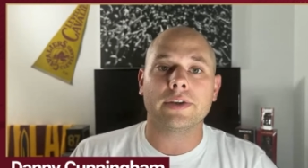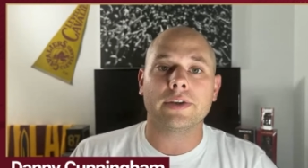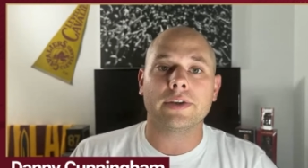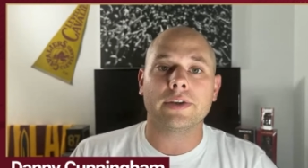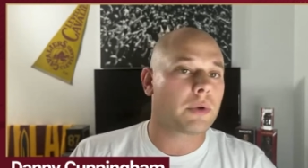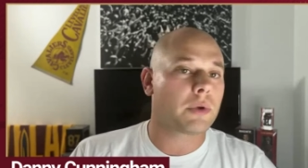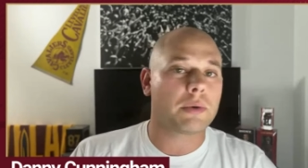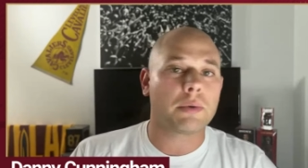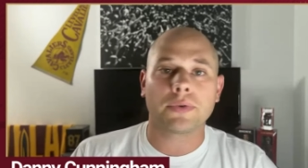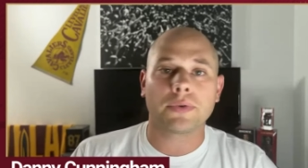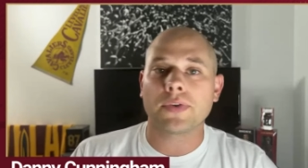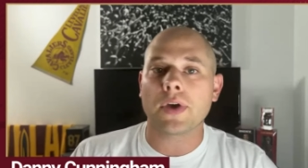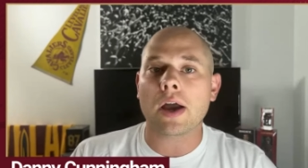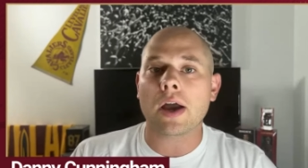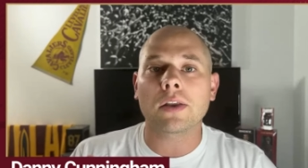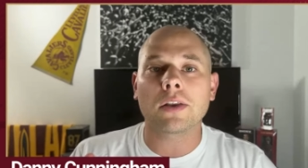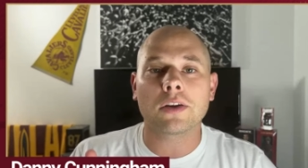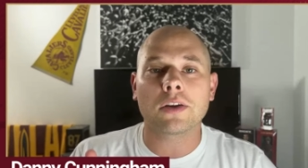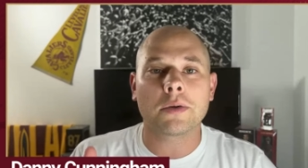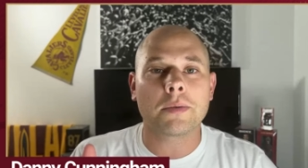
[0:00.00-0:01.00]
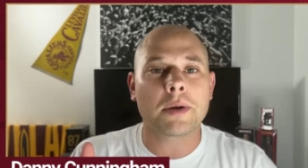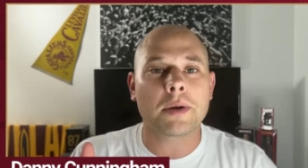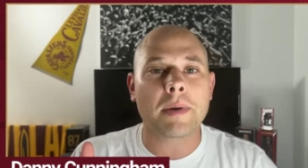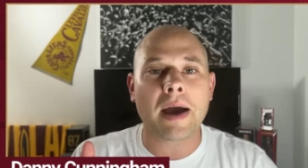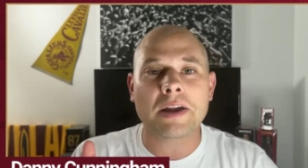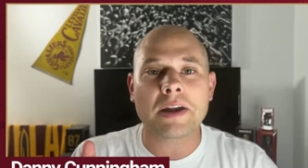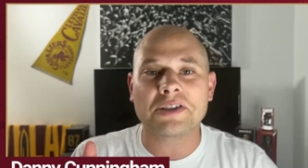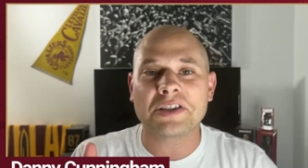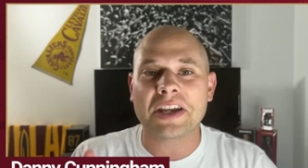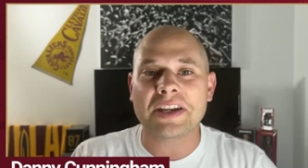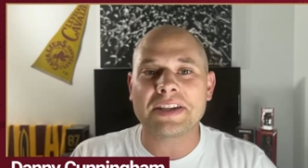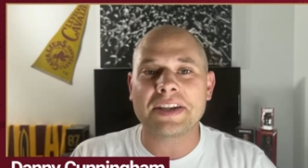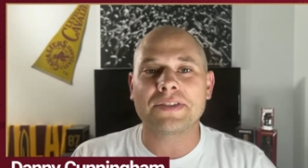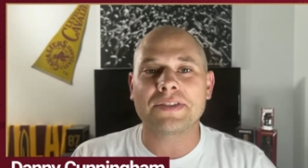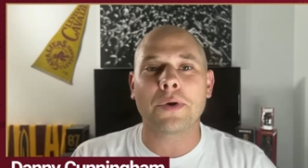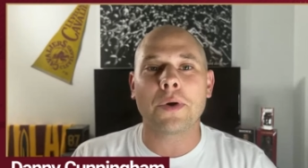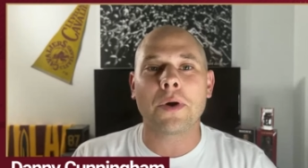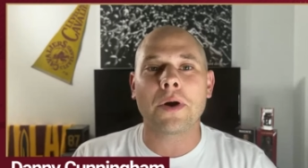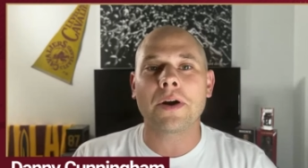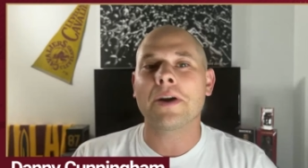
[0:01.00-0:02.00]
So we will talk a little bit about JT
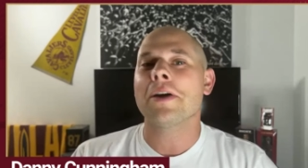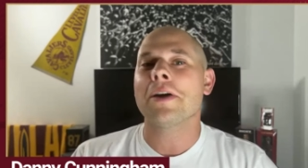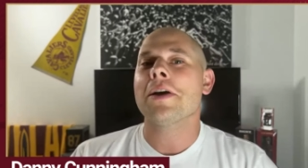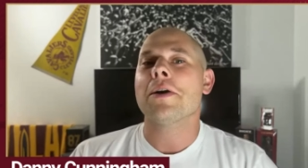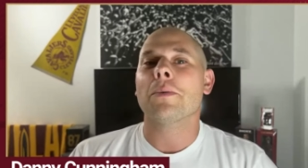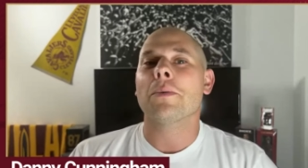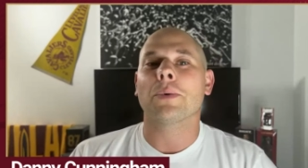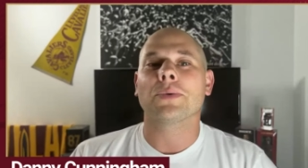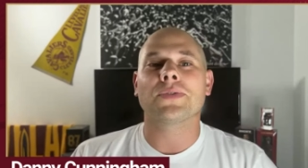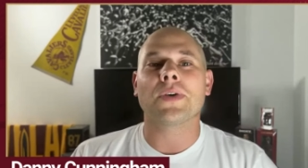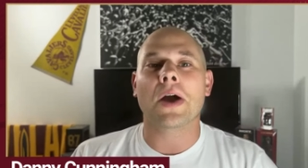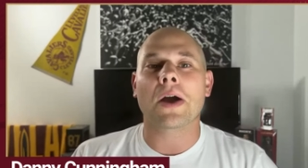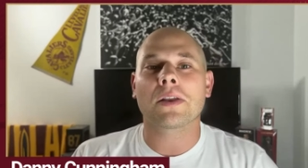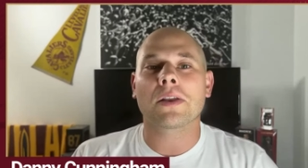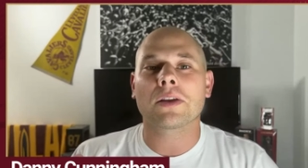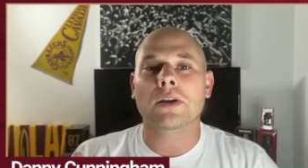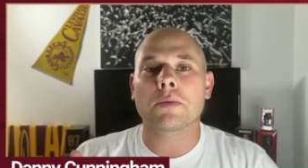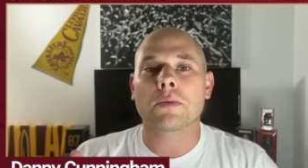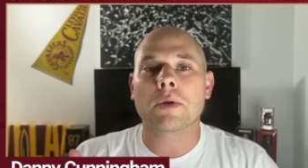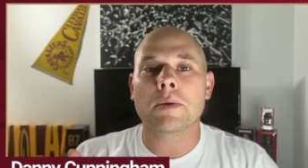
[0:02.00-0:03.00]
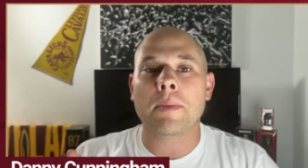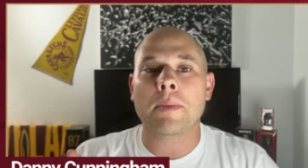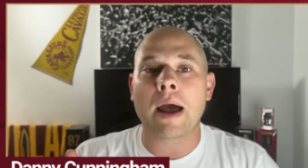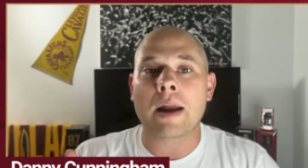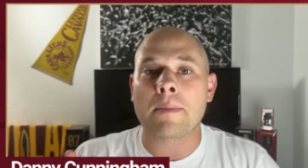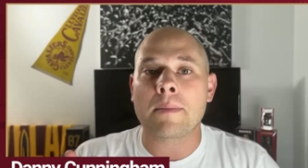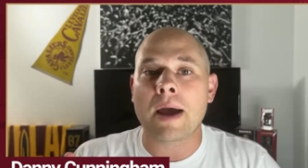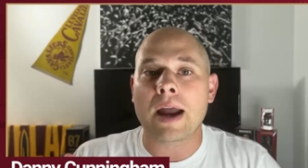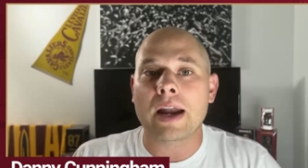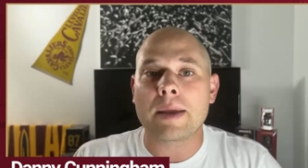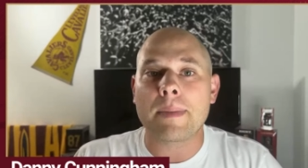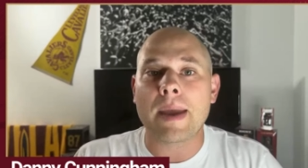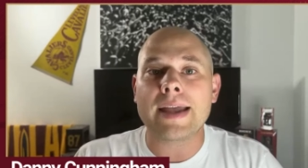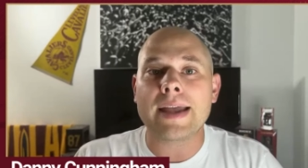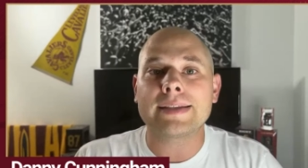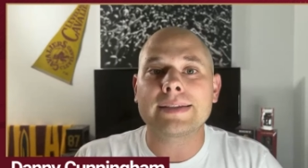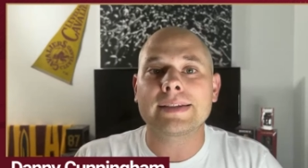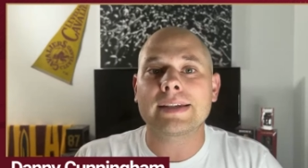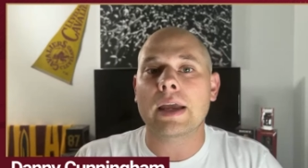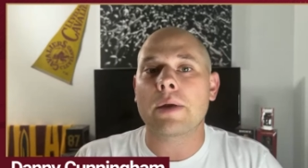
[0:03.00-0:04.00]
Thor, we'll talk a little bit about Emoni
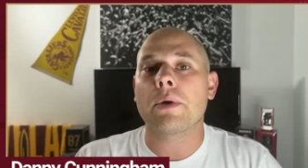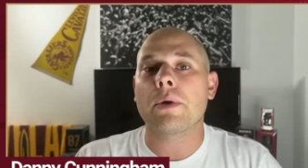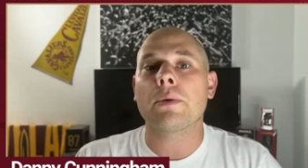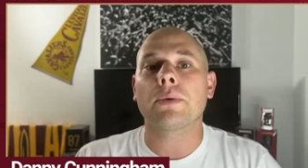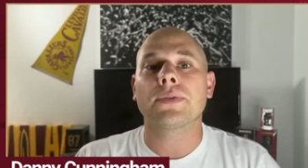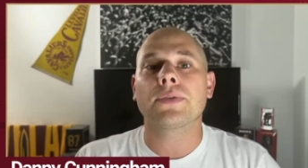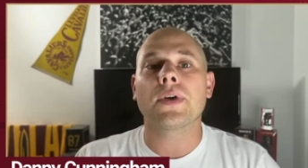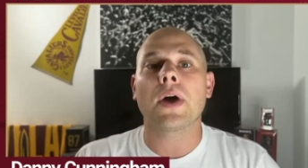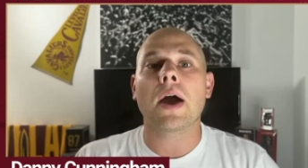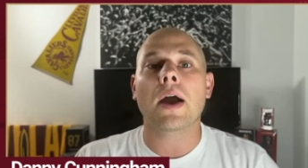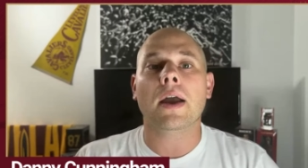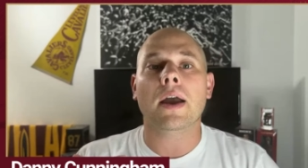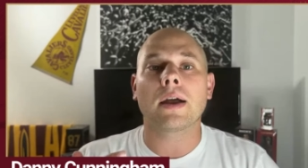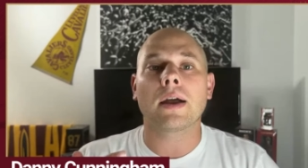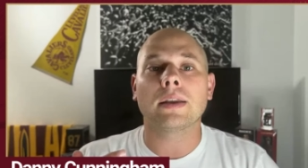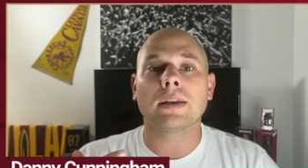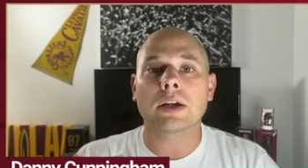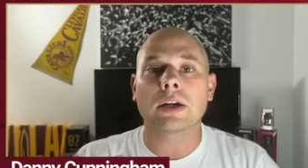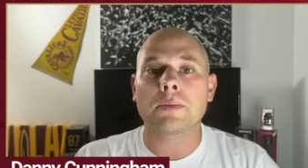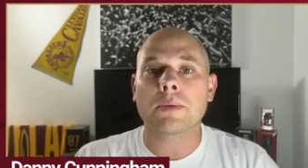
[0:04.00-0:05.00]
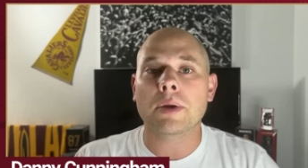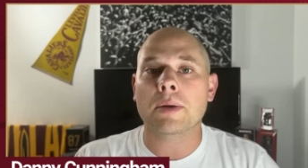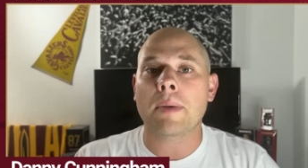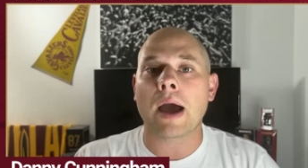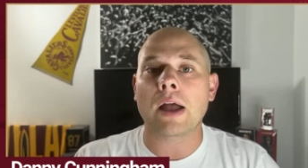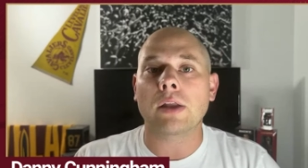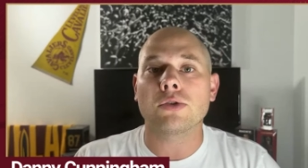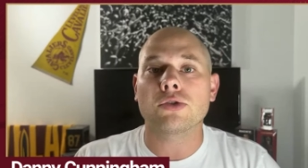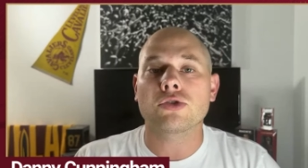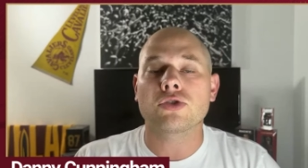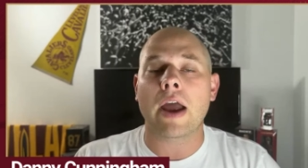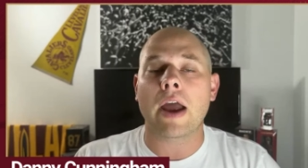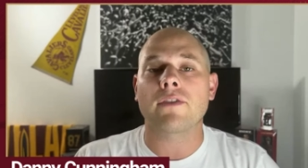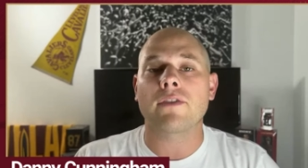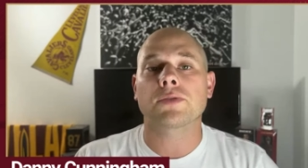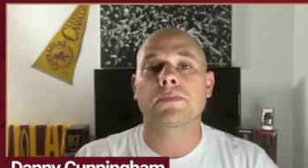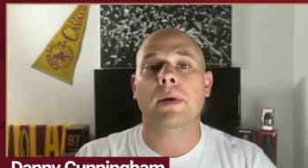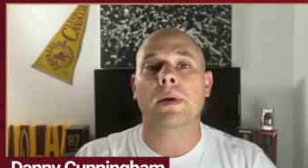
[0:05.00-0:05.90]
Bates, and we will talk a little bit about Luke Travers.